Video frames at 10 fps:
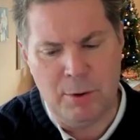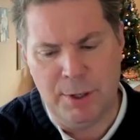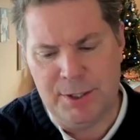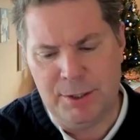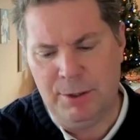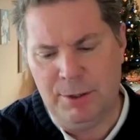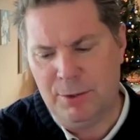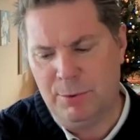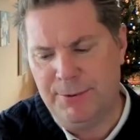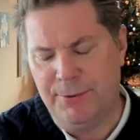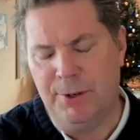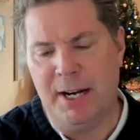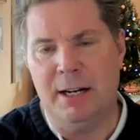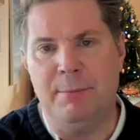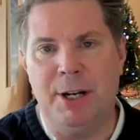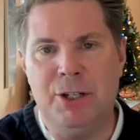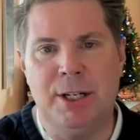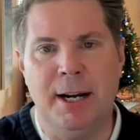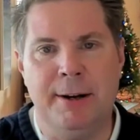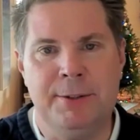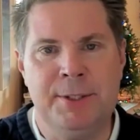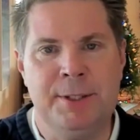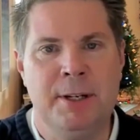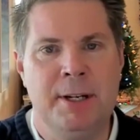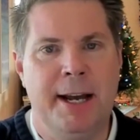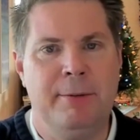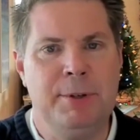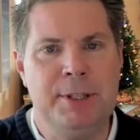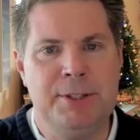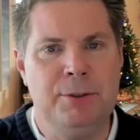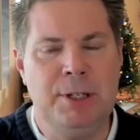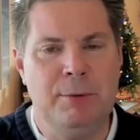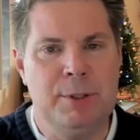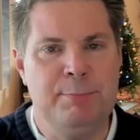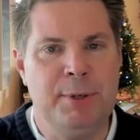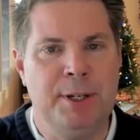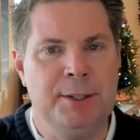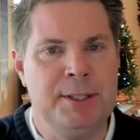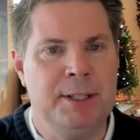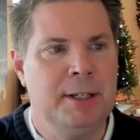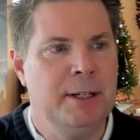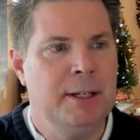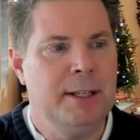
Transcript: the recording studios was for an animation house, and when the studio was built,